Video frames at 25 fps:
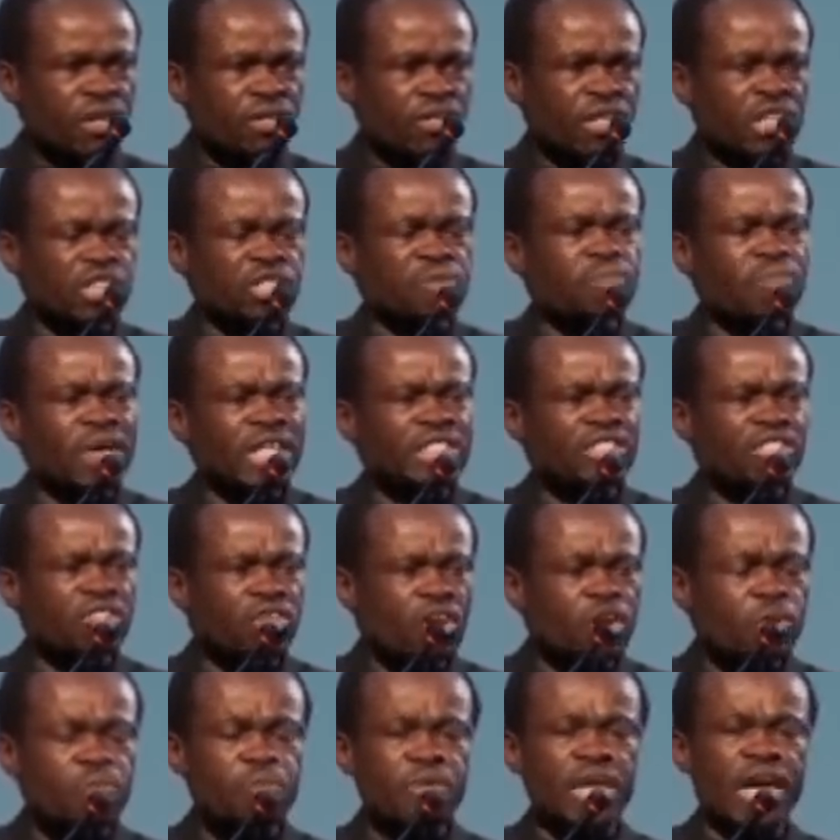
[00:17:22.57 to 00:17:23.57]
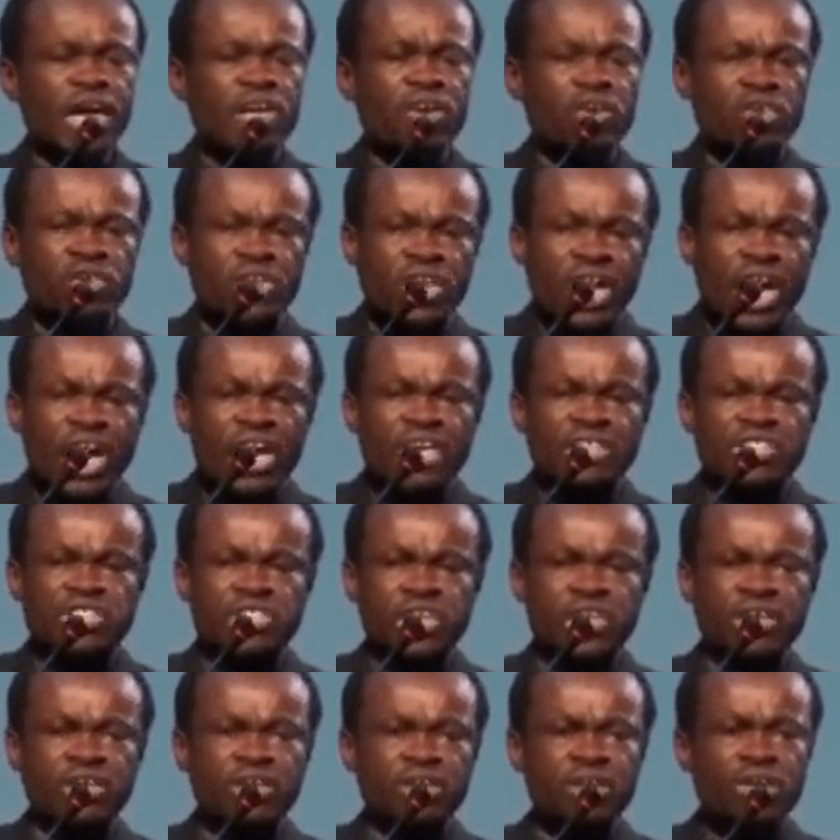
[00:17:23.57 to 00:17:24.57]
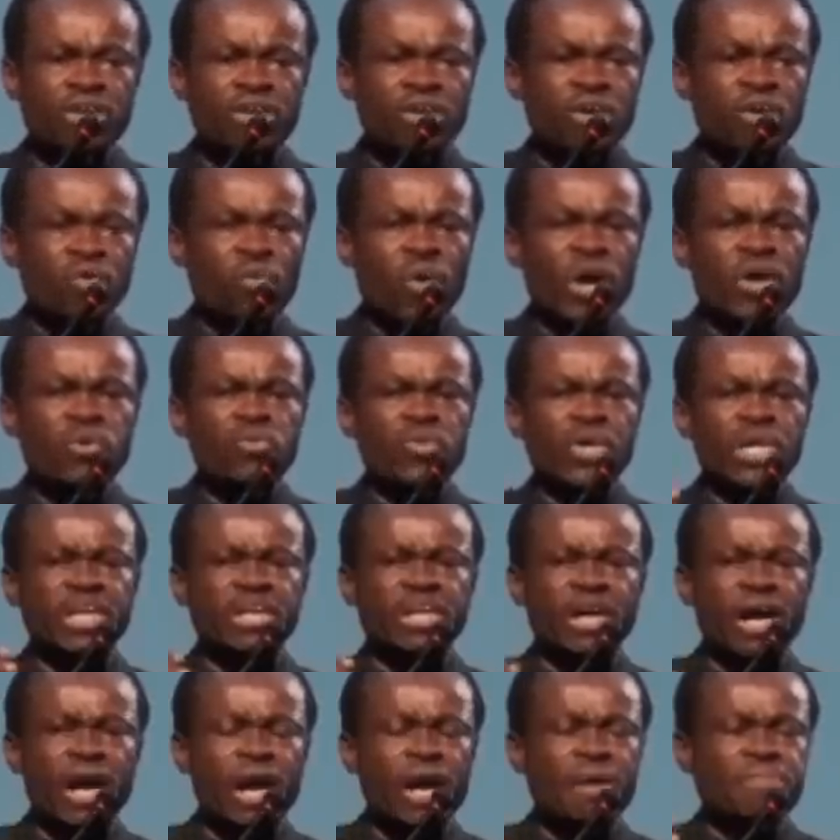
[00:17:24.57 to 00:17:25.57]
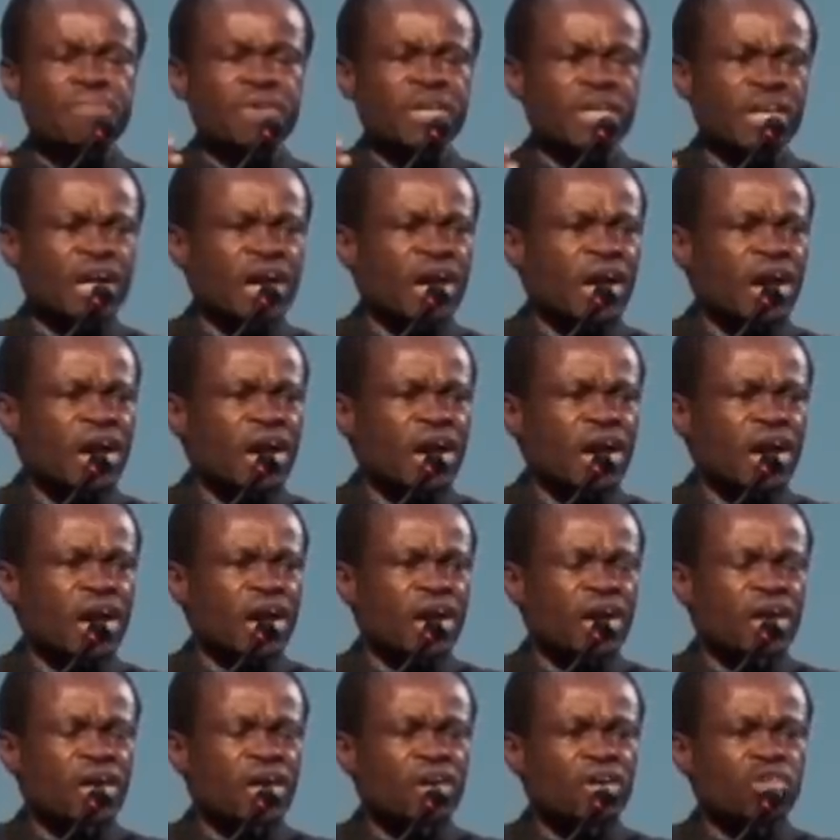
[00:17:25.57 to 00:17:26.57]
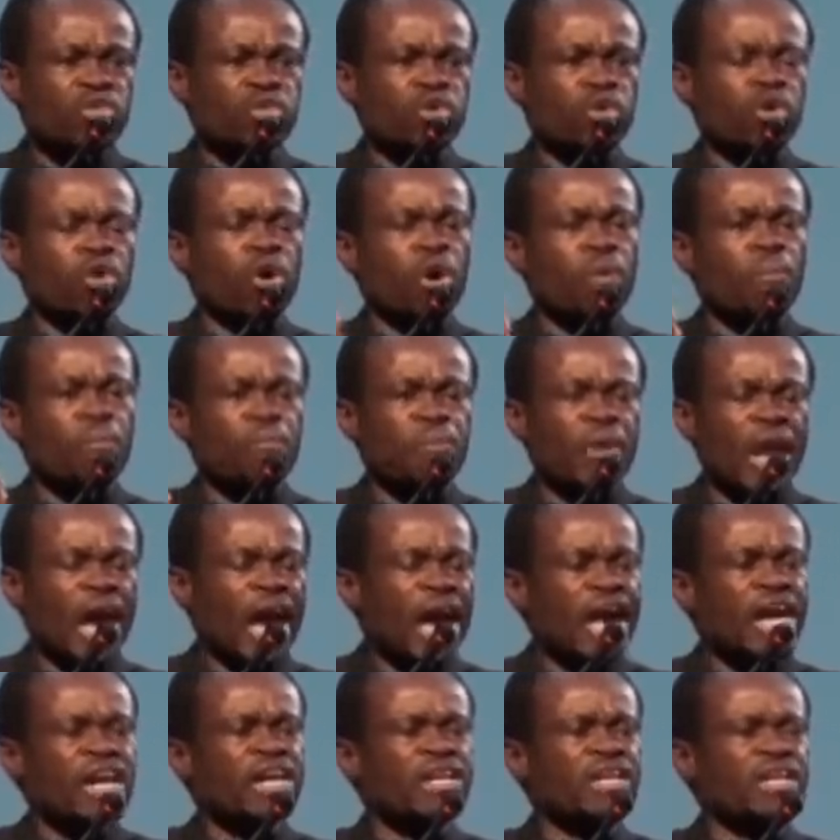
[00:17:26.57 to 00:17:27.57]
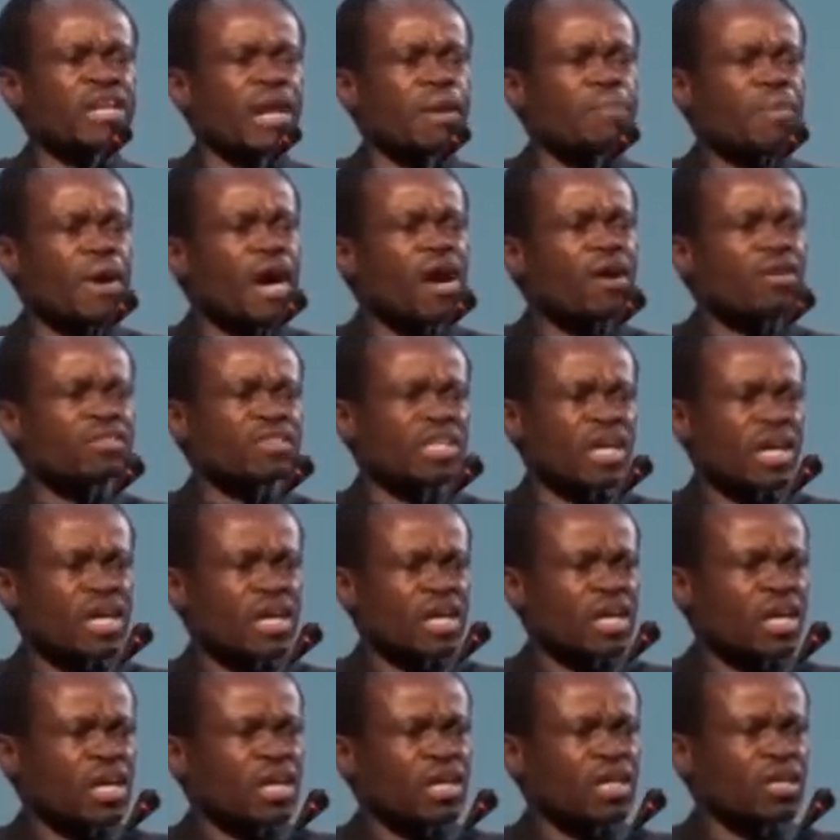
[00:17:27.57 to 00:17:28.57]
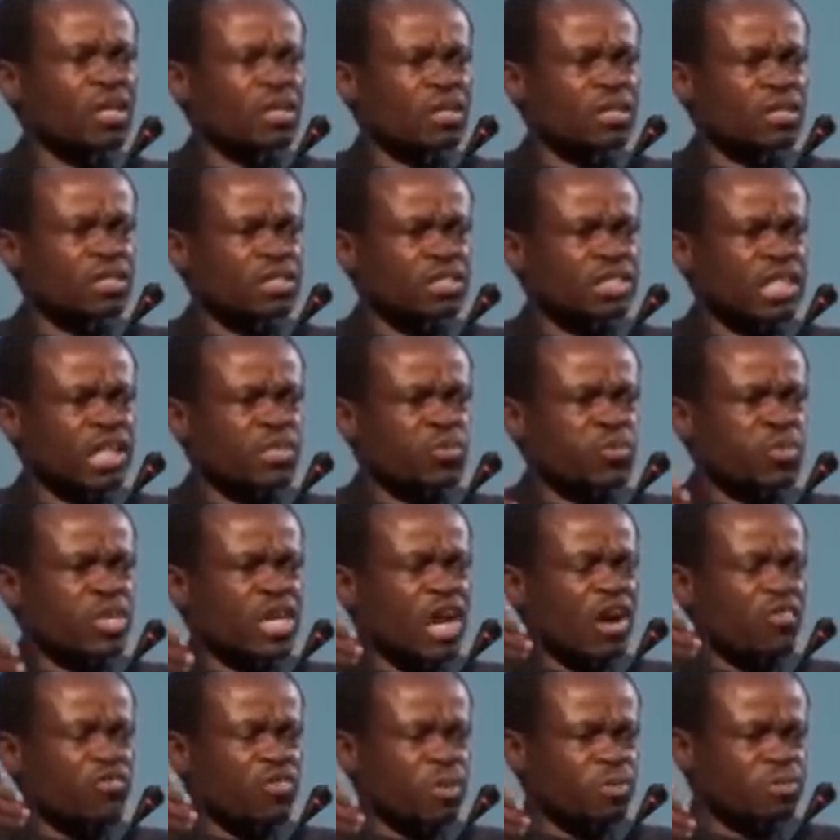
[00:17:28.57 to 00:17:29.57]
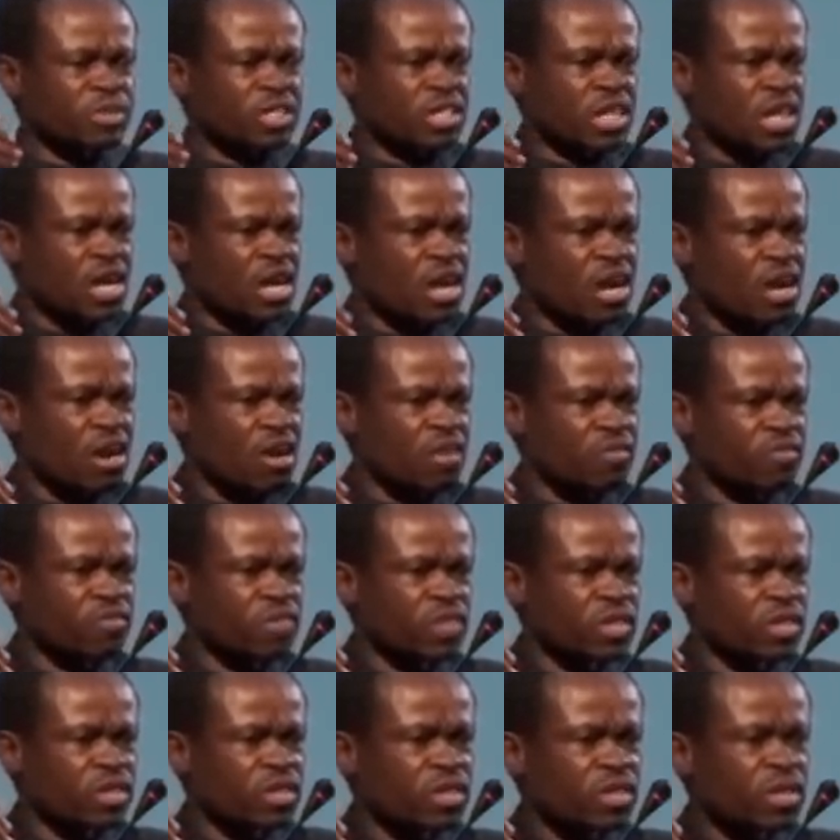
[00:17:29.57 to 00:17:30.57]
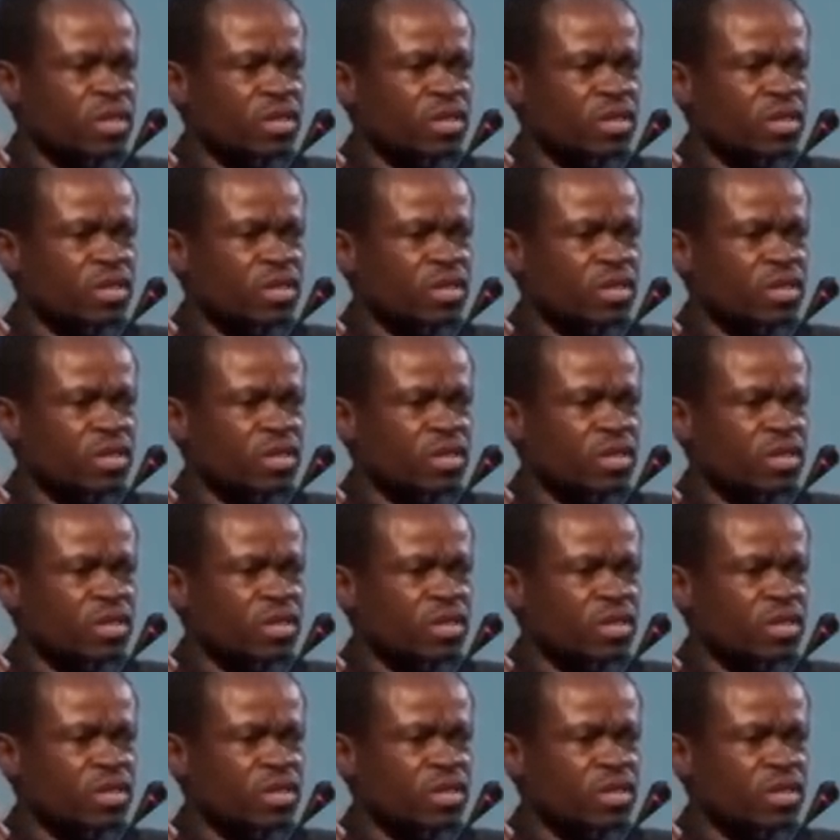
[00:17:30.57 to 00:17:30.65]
This must not be an occasion when we come here to complain about the ills that we have observed.